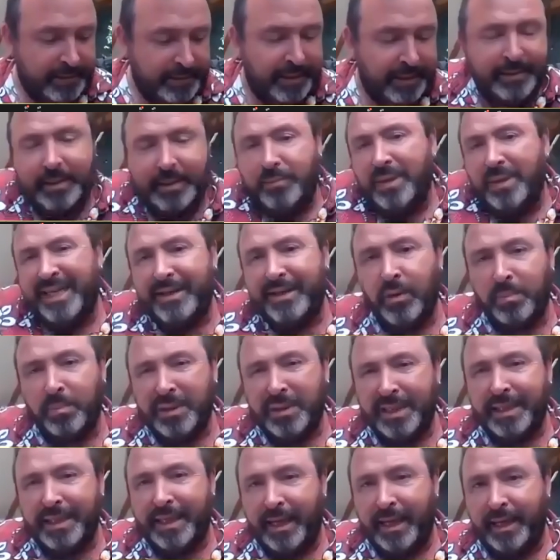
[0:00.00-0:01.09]
Now, that might not
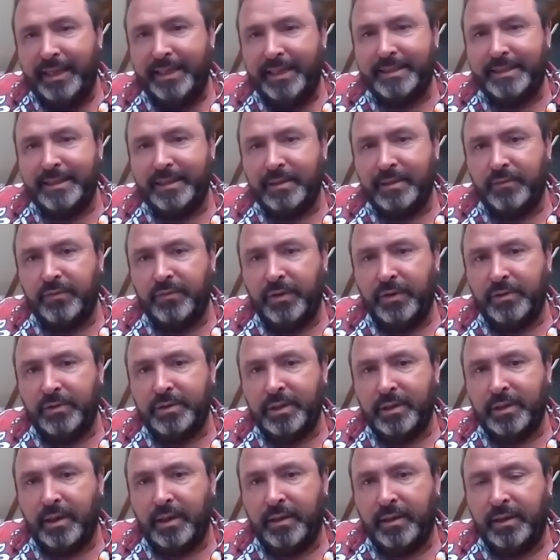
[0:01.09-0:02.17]
be the case in the
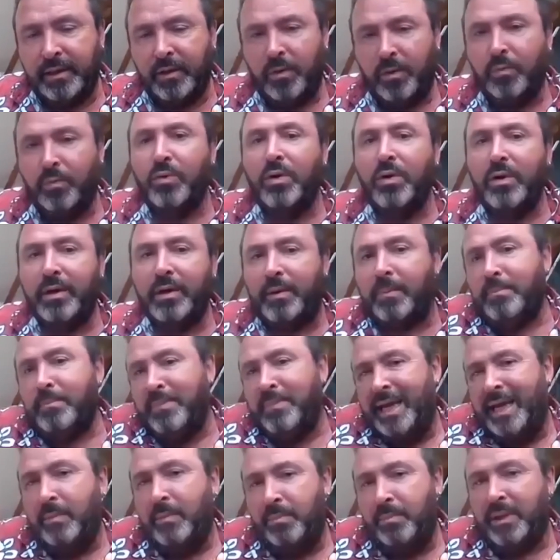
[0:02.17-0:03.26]
future. You know, work
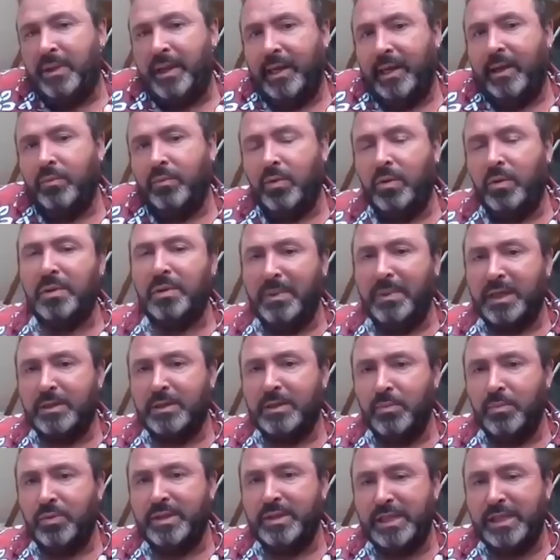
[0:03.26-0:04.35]
maybe will be
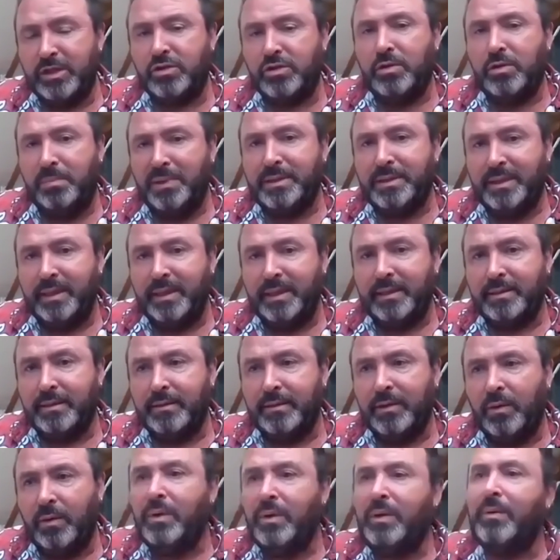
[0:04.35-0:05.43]
much more distributed,
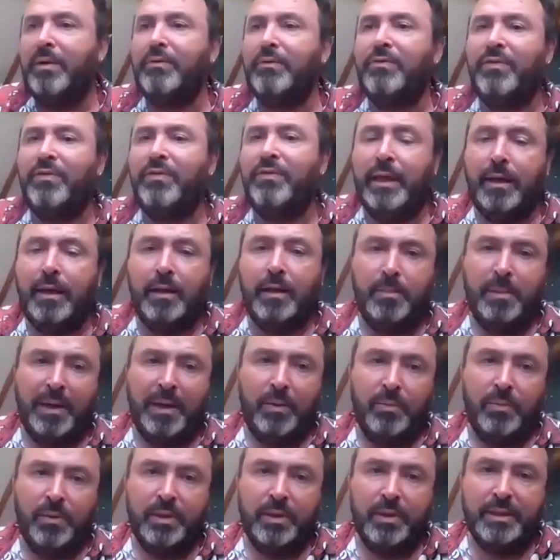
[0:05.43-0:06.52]
that we won't think
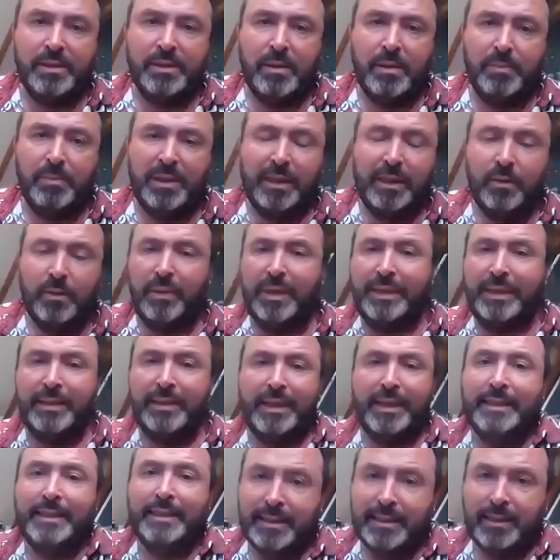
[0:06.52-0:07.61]
about work as something that we
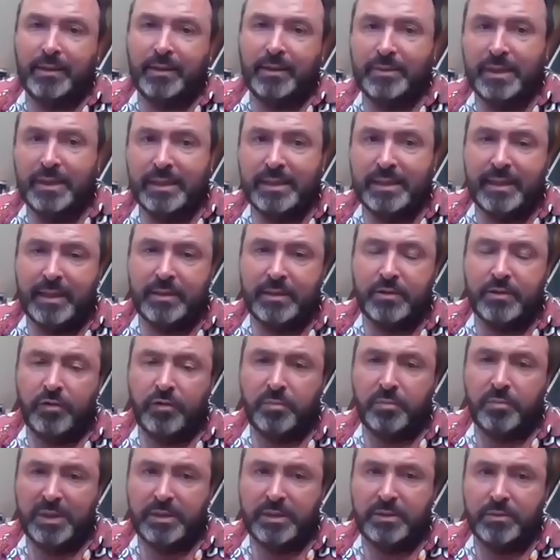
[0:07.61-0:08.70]
need to go to the centre
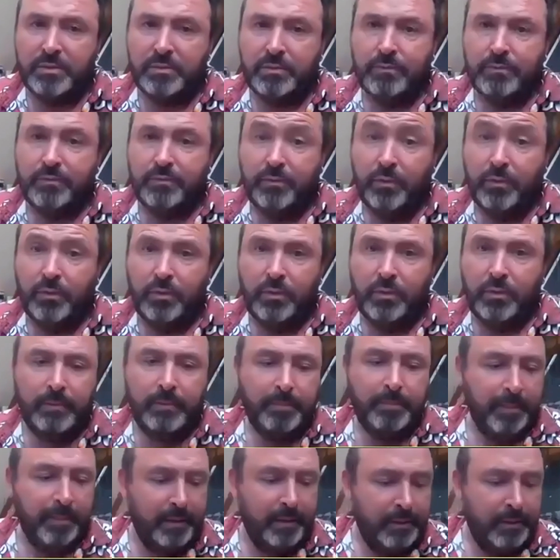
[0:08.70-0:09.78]
of Bristol for.
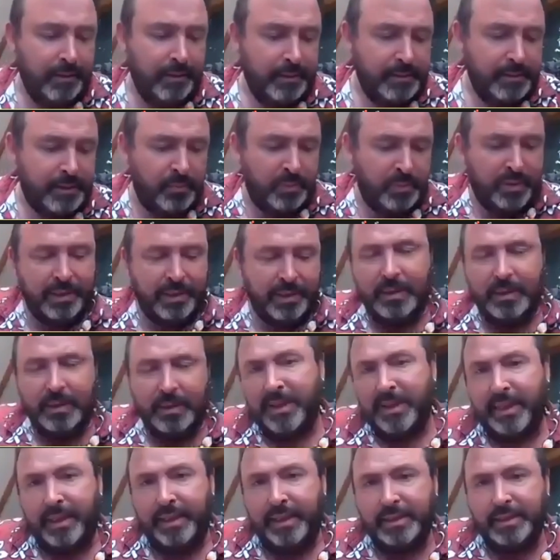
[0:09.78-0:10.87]
So what are the
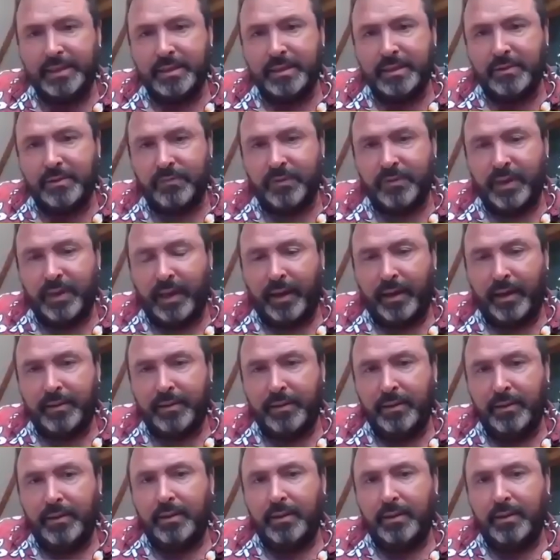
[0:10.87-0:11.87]
implications of that?